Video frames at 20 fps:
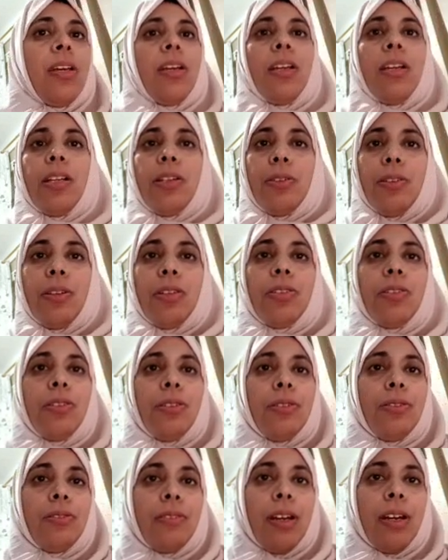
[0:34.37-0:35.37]
in order to
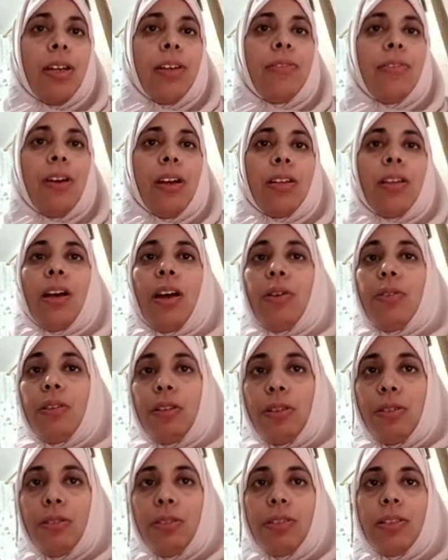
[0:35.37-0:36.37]
arrive at our
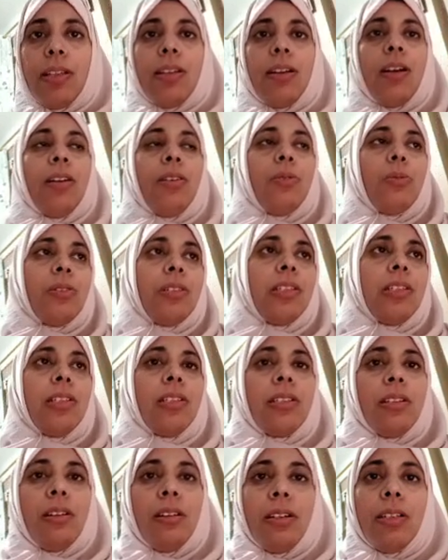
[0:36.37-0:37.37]
goals that are already
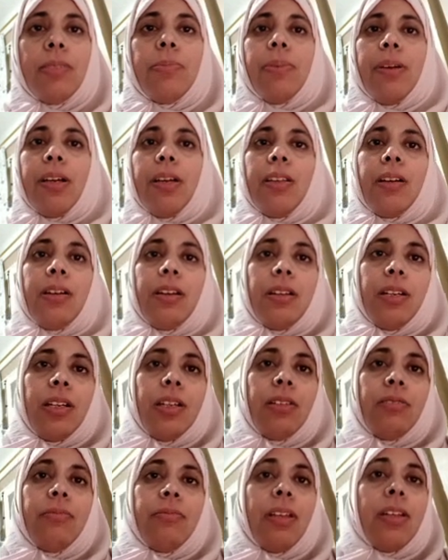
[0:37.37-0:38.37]
designed by the
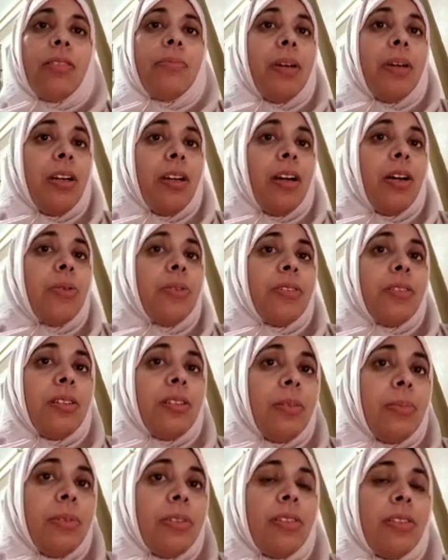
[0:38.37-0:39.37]
curriculum and by our
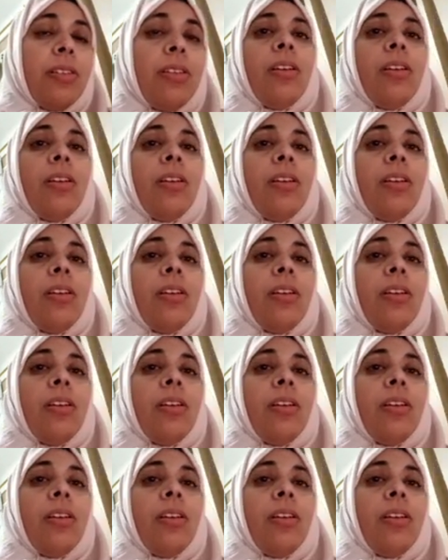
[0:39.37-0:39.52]
syllabus